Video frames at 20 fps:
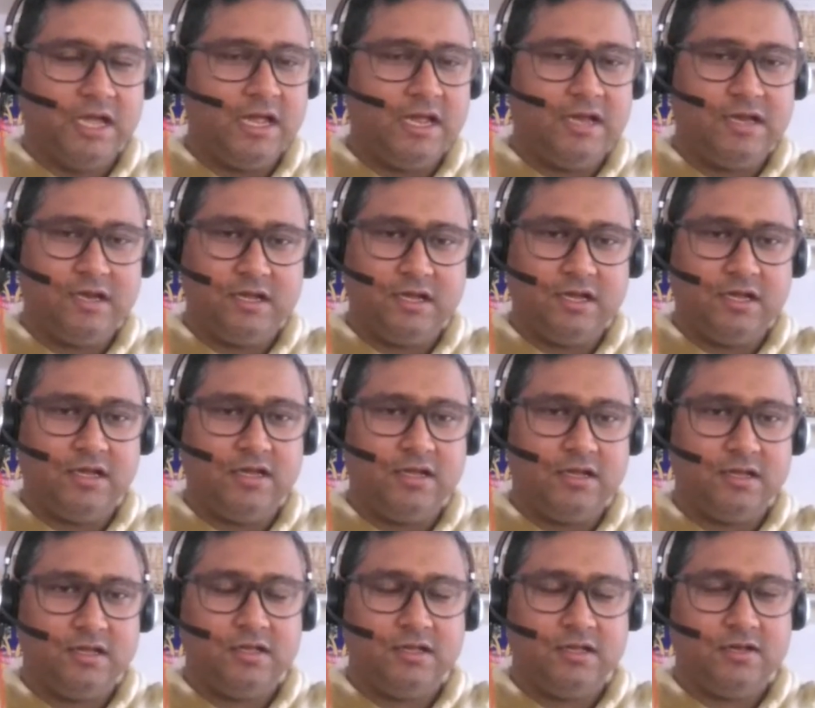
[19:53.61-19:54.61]
and
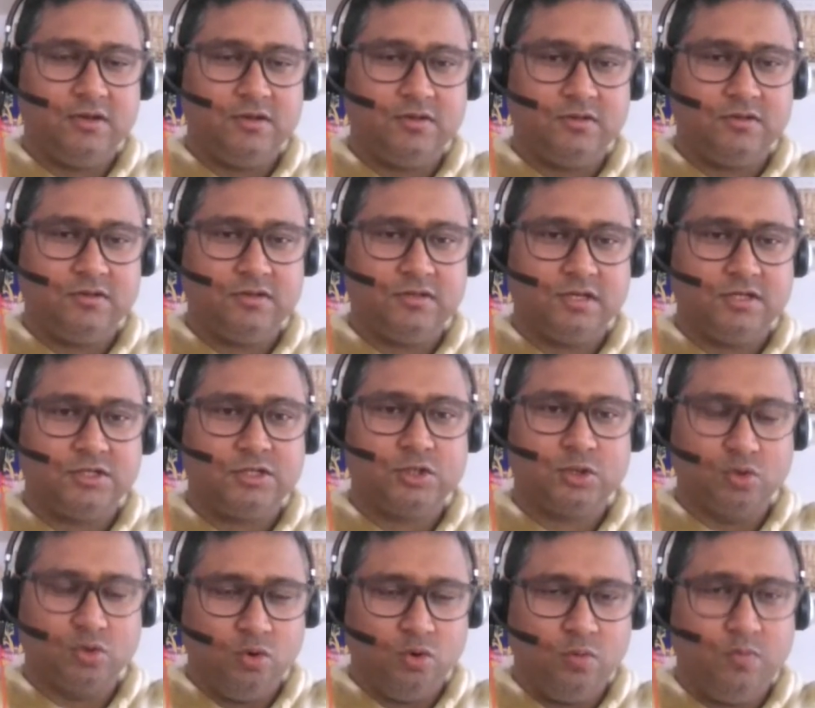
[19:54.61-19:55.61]
the
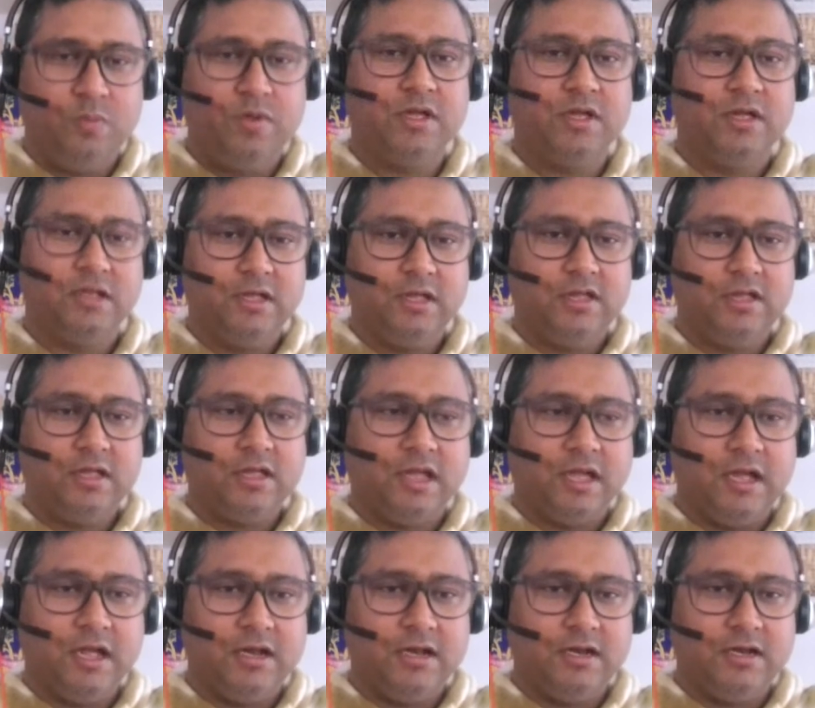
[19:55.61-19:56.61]
scope
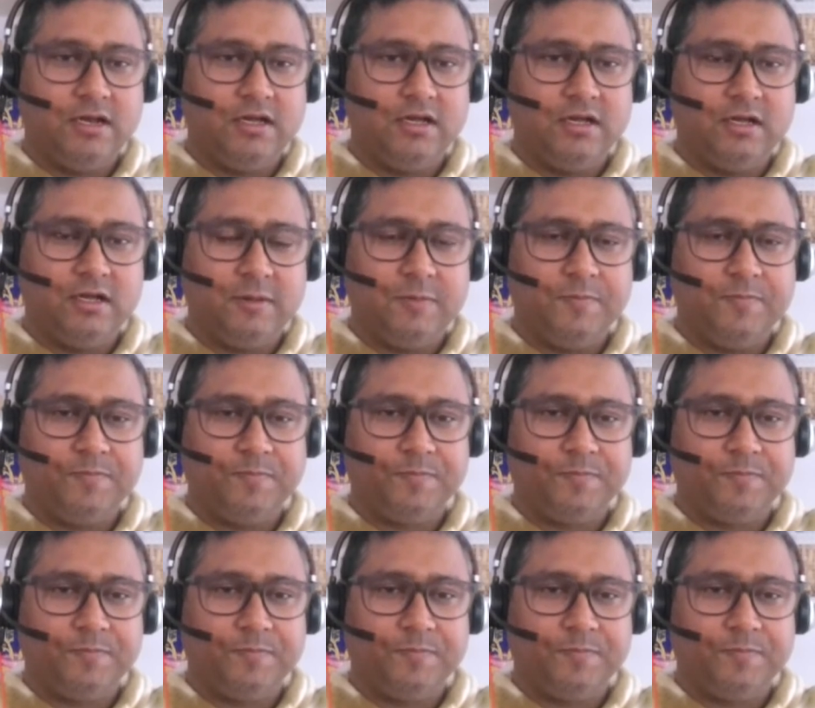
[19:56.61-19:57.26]
and the